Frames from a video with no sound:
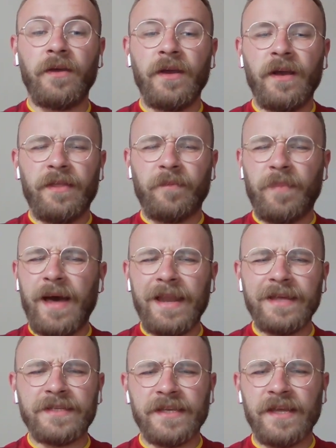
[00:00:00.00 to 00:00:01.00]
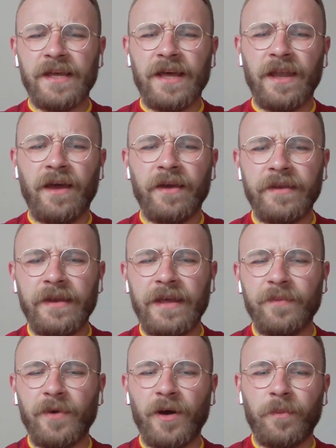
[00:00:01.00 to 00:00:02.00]
I think Palace are lining
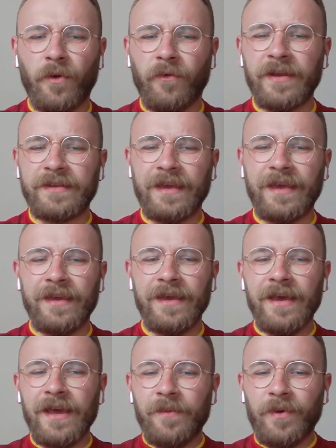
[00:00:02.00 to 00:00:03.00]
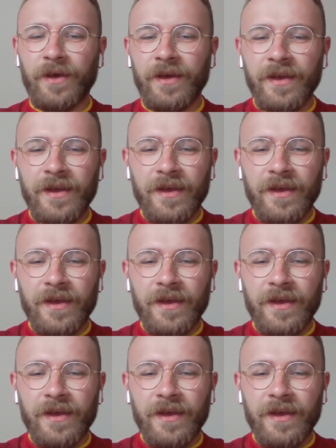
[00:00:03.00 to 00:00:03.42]
him up already. But